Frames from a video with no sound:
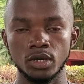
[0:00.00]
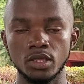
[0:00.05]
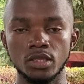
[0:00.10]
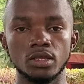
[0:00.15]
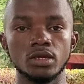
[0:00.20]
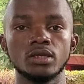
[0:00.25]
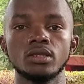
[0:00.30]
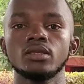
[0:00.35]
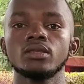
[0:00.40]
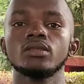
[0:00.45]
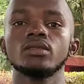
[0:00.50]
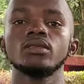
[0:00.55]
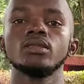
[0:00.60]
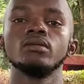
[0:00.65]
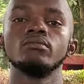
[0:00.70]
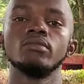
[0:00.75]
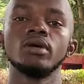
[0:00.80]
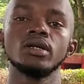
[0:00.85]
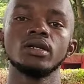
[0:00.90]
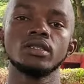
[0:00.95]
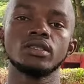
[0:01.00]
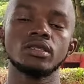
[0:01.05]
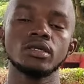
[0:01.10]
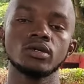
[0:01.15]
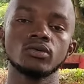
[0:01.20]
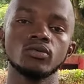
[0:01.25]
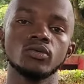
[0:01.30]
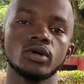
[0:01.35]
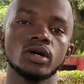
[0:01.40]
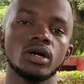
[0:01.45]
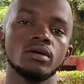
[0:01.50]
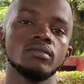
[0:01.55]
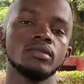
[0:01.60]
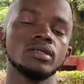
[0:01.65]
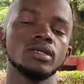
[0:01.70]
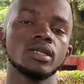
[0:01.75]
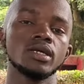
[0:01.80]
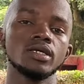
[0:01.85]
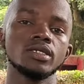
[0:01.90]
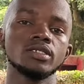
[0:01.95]
then the money thing will come
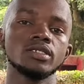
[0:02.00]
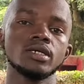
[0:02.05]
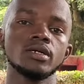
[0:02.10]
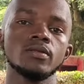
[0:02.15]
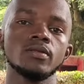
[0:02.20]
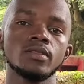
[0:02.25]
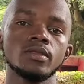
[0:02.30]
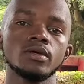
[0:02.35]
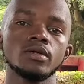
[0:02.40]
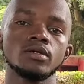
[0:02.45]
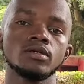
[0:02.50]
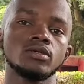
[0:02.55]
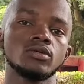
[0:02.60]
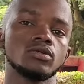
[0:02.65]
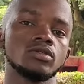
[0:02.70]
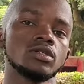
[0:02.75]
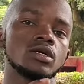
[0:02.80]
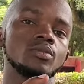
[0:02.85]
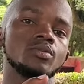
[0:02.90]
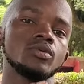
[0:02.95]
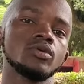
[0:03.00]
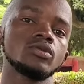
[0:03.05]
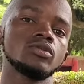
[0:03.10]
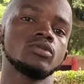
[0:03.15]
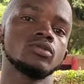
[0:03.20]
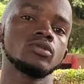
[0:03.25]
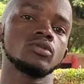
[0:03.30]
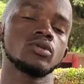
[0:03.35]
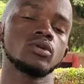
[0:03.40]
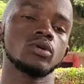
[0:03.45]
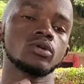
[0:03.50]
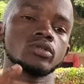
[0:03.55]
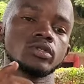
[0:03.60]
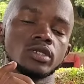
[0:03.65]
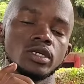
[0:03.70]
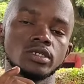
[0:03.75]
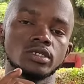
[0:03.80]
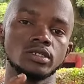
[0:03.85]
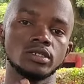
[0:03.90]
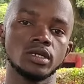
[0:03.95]
in later to support you or
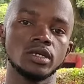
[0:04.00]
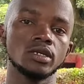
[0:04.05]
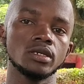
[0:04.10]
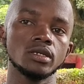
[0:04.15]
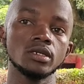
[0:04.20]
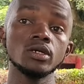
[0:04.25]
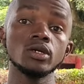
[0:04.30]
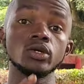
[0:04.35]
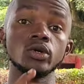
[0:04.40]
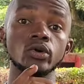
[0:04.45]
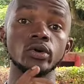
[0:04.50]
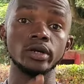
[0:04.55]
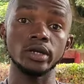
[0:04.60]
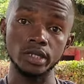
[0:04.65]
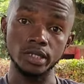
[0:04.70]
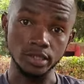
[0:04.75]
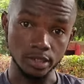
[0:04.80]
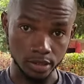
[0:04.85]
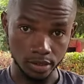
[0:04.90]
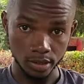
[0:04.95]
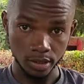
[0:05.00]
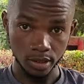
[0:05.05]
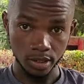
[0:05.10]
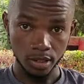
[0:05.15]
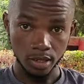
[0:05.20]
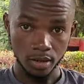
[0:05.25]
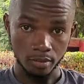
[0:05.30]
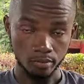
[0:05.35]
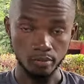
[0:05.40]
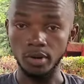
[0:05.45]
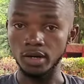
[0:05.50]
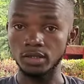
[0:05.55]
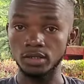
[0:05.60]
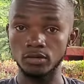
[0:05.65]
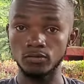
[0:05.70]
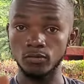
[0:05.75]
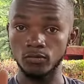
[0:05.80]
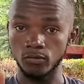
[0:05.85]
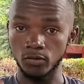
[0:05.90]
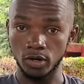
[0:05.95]
sustain your needs. But
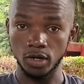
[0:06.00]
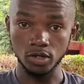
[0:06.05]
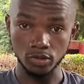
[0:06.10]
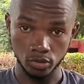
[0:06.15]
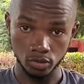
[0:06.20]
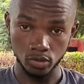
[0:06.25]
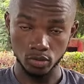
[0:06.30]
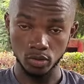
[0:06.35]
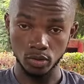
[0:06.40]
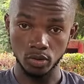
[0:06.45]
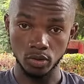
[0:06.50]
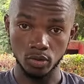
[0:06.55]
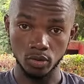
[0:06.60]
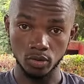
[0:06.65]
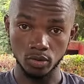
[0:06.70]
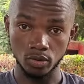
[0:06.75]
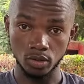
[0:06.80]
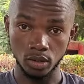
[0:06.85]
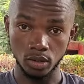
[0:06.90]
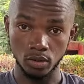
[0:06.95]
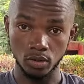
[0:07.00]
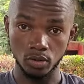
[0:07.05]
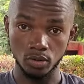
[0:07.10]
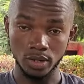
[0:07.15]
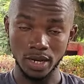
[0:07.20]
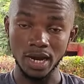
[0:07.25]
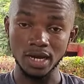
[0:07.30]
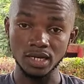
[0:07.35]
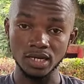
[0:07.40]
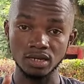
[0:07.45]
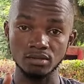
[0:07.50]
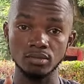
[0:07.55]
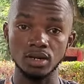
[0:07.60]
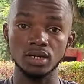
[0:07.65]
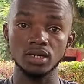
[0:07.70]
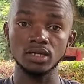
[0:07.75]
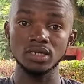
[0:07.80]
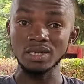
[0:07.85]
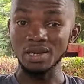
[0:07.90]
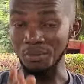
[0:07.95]
if you focus on earning
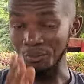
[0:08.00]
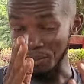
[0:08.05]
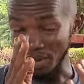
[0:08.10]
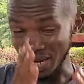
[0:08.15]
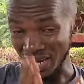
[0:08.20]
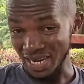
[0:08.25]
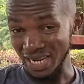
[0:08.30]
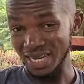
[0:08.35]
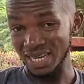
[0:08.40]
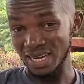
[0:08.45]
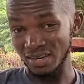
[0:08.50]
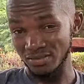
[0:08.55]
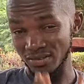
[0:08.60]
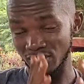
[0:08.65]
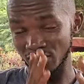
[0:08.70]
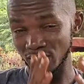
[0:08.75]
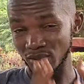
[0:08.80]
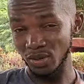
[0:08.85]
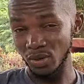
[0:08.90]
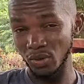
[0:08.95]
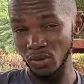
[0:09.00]
money immediately after doing